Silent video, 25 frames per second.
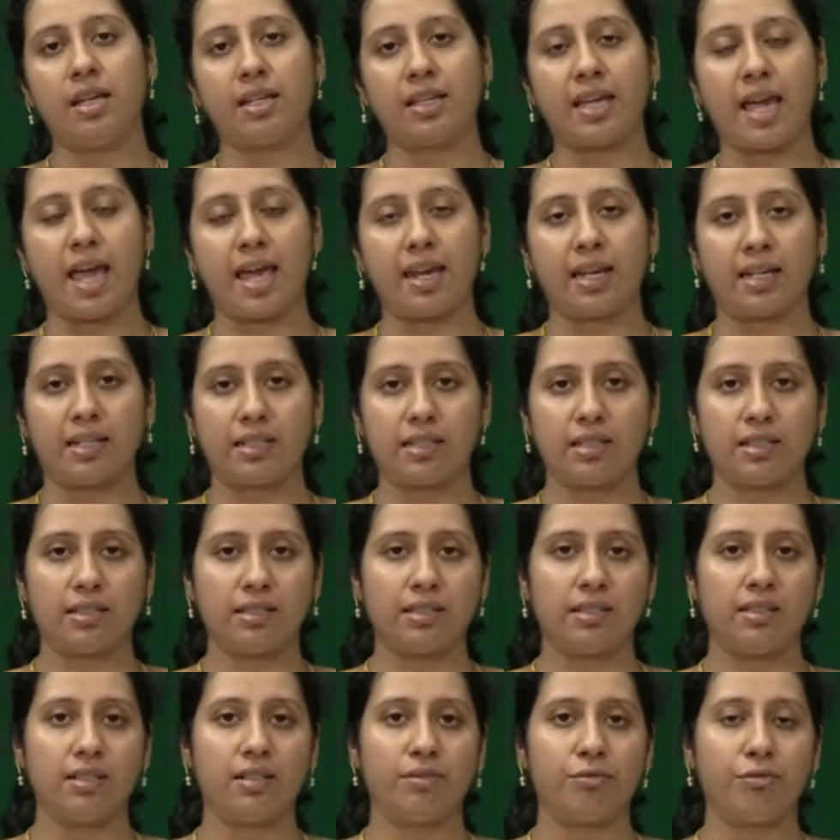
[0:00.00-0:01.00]
character
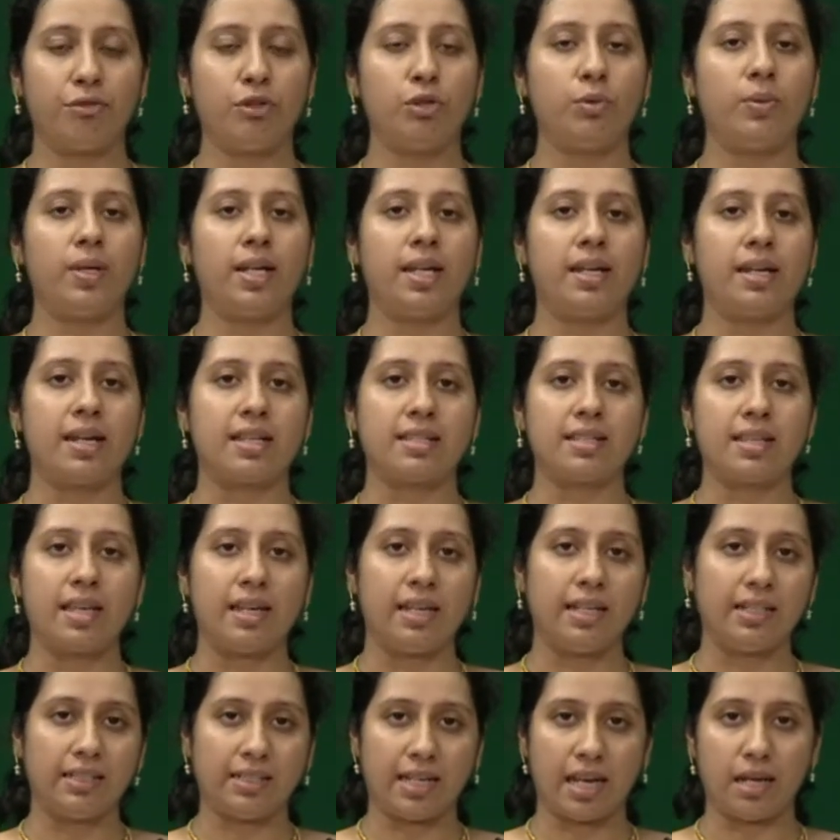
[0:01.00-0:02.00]
fuel and
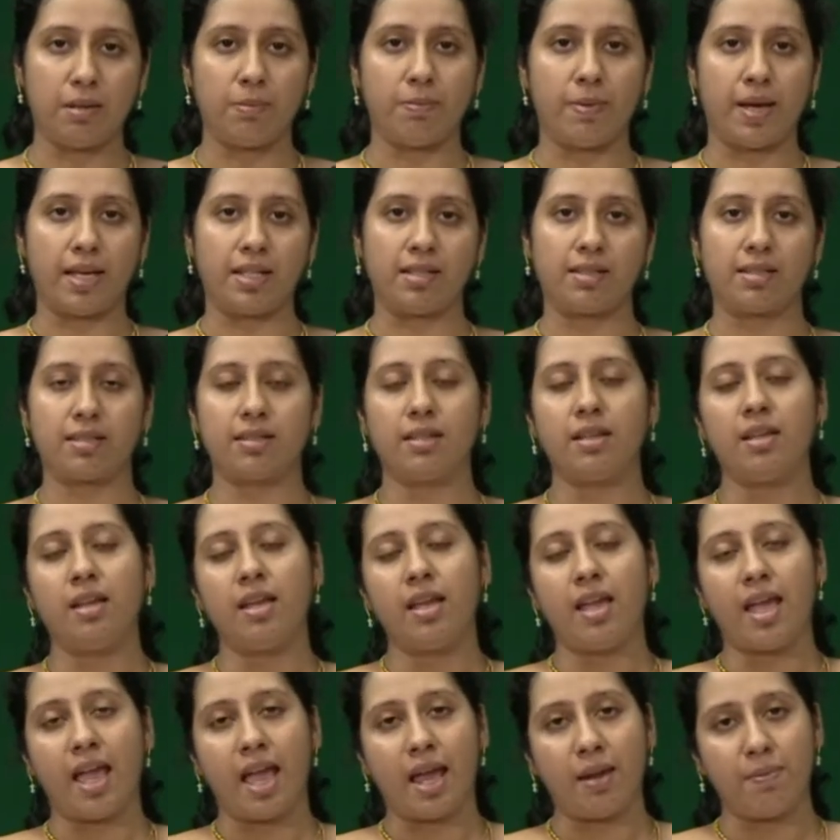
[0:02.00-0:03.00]
assigning 10 bytes
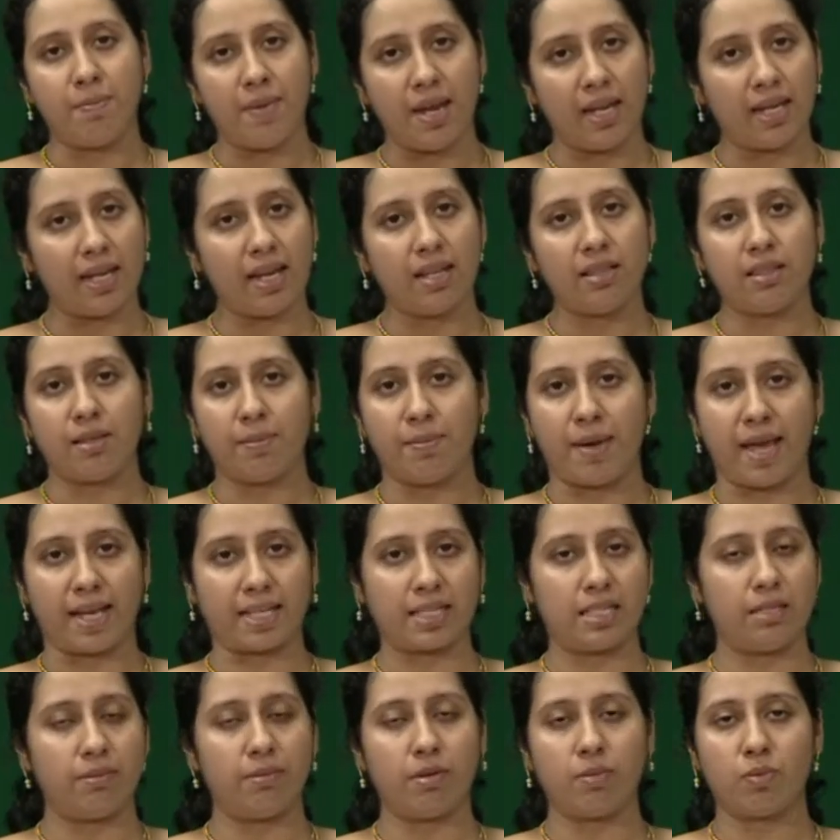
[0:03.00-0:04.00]
and making the
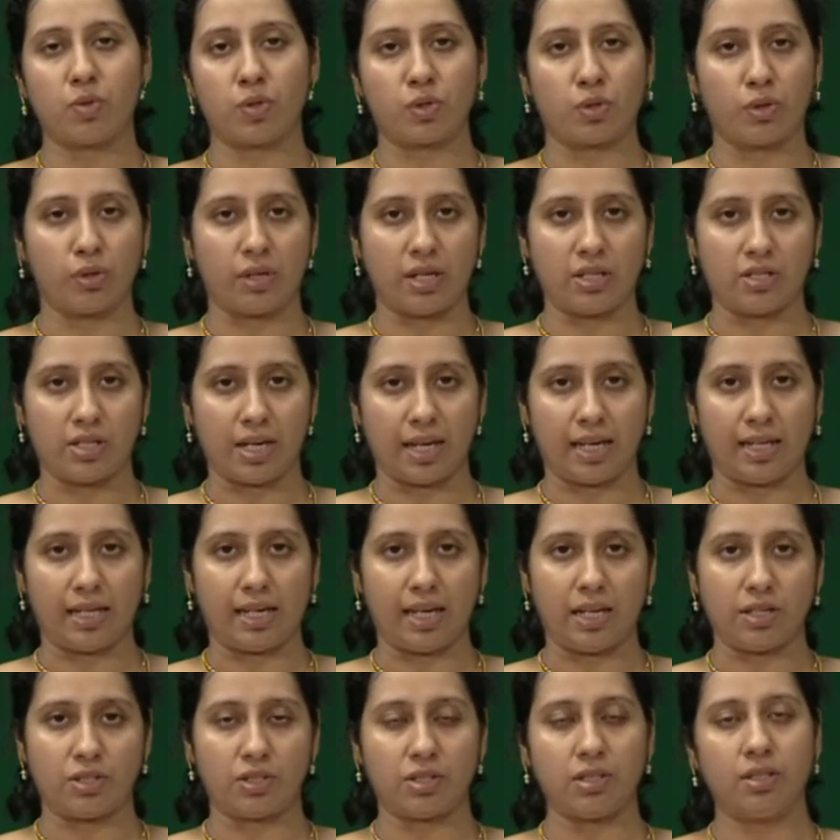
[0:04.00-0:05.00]
maximum storage
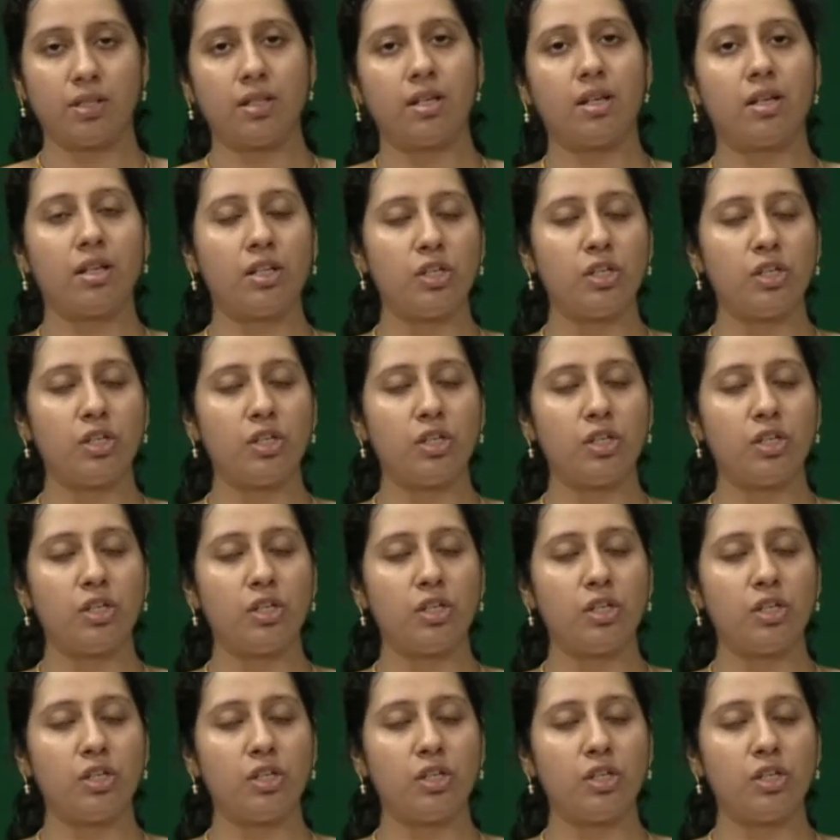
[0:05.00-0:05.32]
allocation,